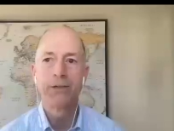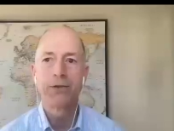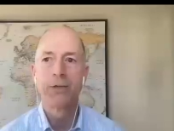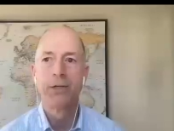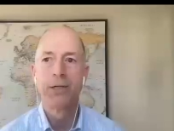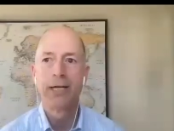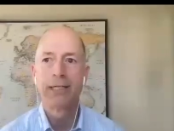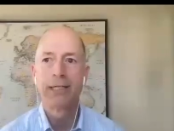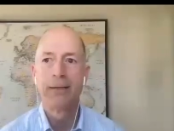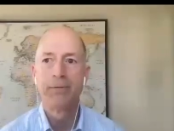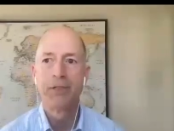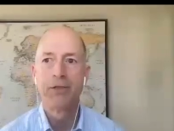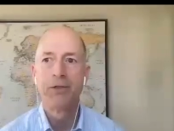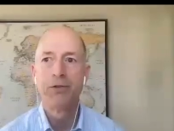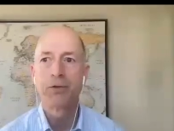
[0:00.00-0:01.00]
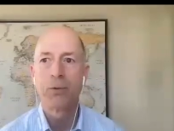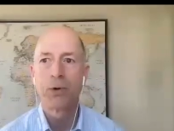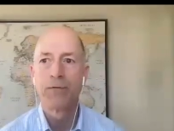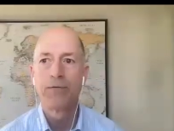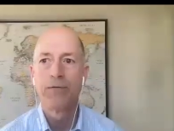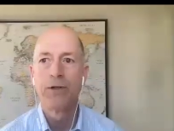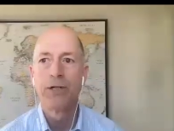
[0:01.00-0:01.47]
a lot of times they use square
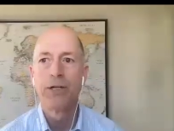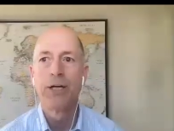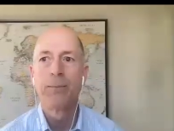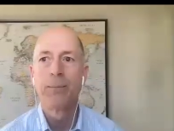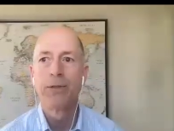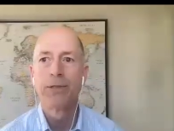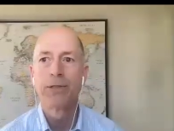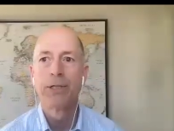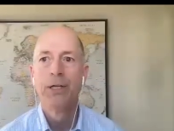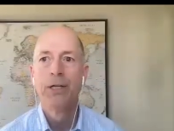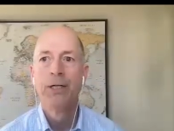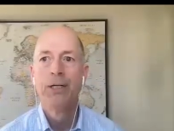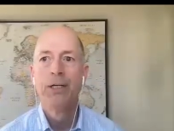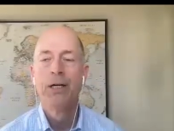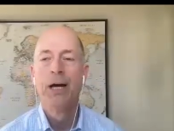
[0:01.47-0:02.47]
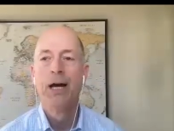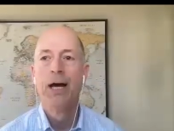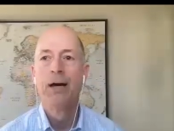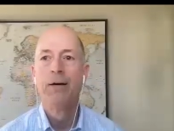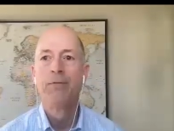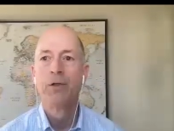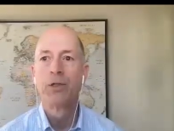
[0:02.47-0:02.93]
foot numbers
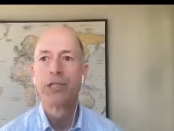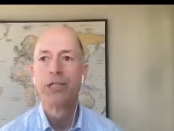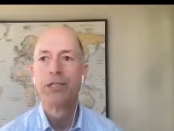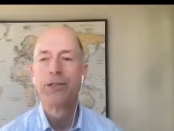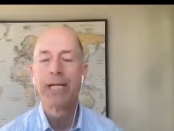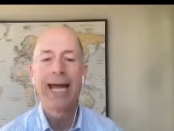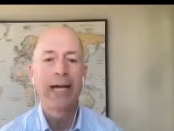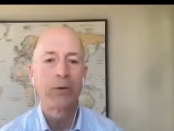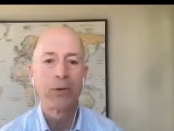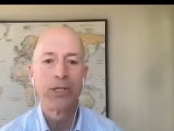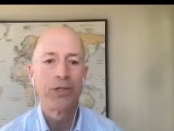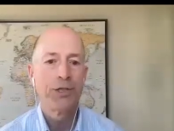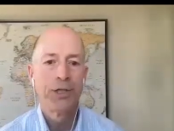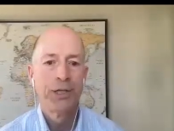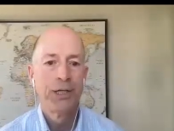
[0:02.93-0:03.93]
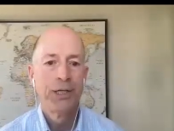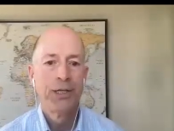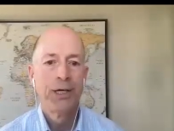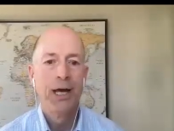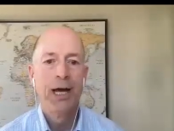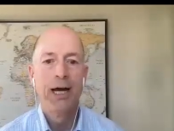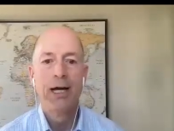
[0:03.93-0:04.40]
uh, versus acreage.
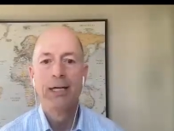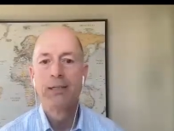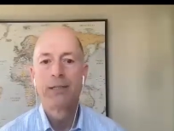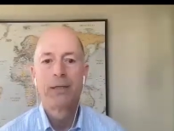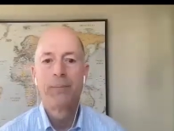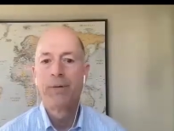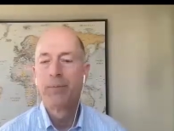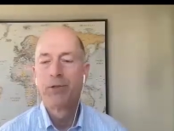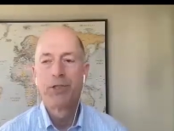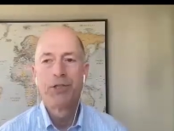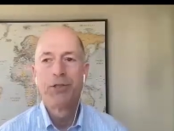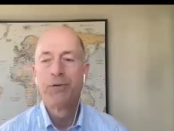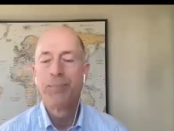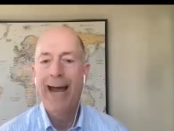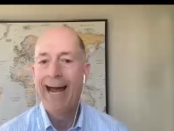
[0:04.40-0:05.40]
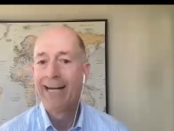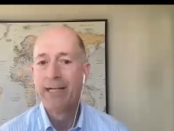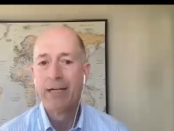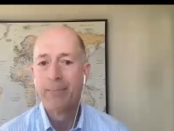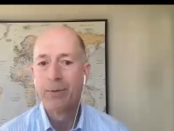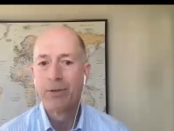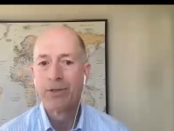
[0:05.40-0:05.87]
Uh, okay. Some people just use pad
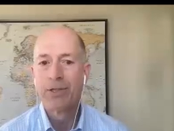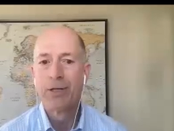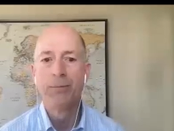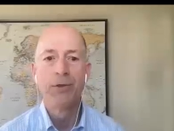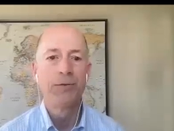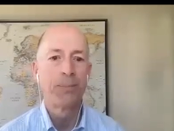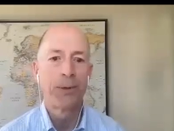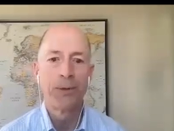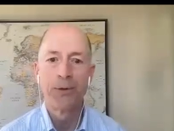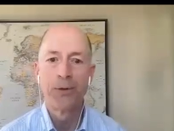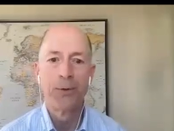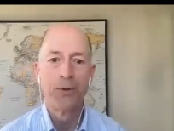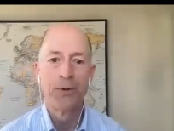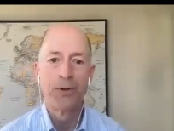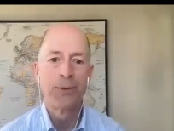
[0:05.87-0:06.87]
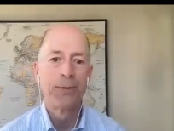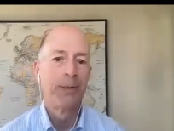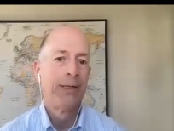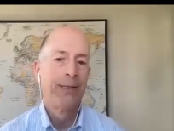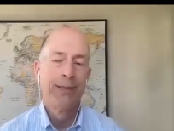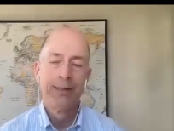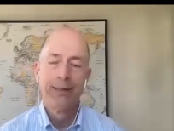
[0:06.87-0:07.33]
numbers. Some use per door.
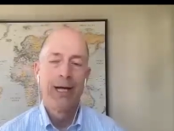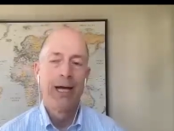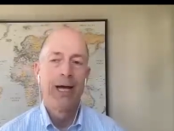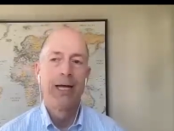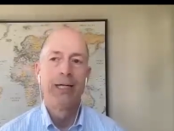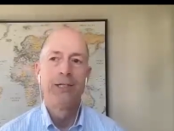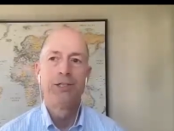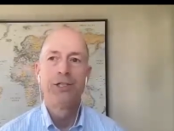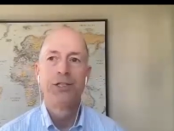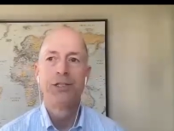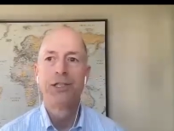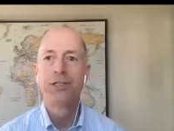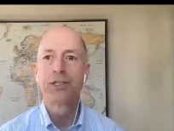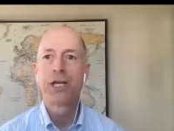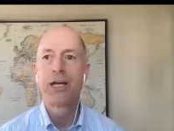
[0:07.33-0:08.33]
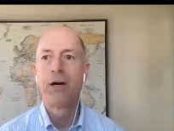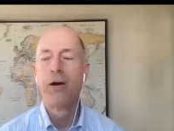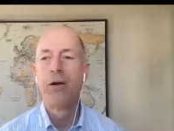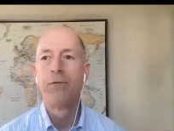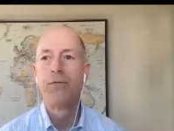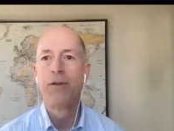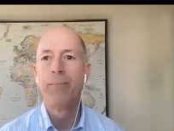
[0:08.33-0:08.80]
Uh, it's just it's kind of
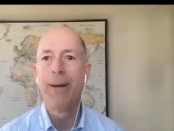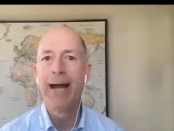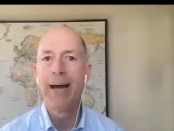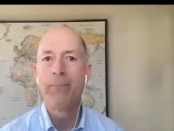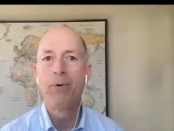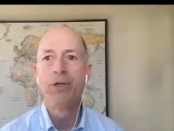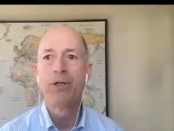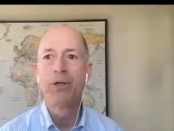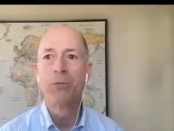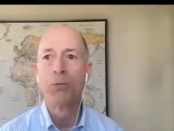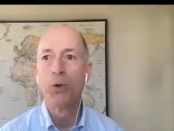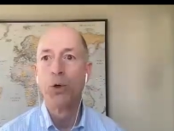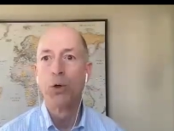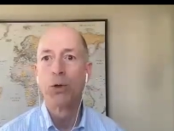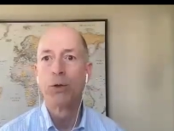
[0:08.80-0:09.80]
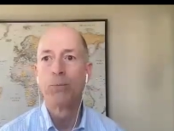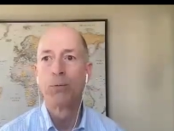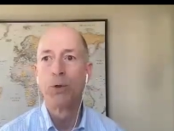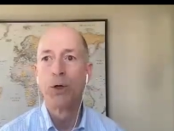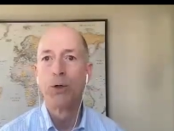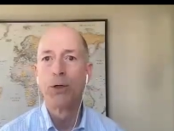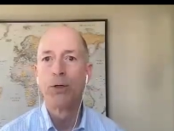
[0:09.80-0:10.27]
all over the map. When you're in rural
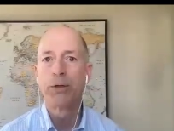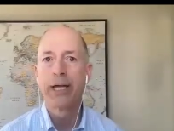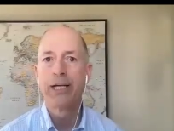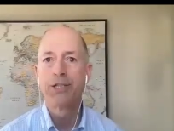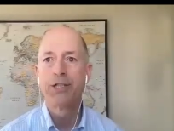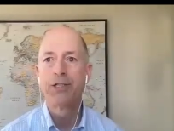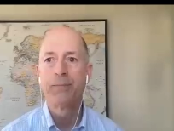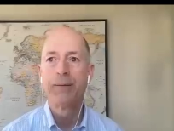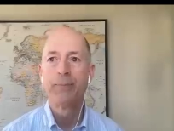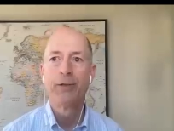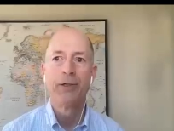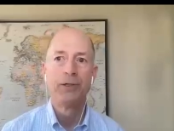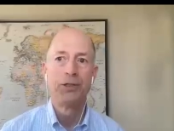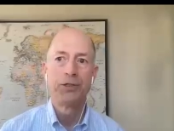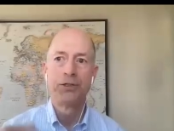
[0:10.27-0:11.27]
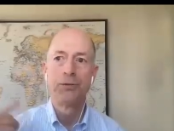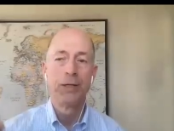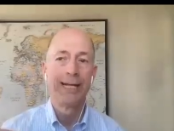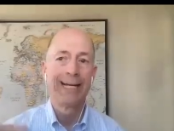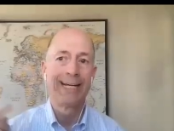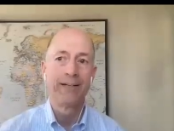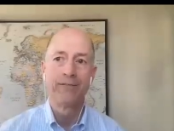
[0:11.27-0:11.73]
rural locations, the people that just do
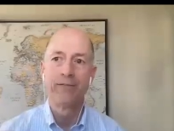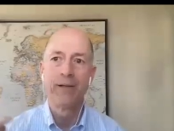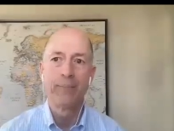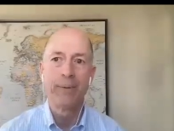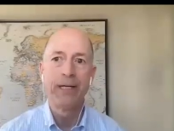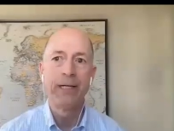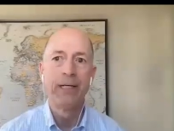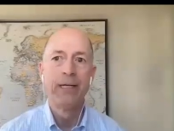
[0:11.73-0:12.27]
land flipping,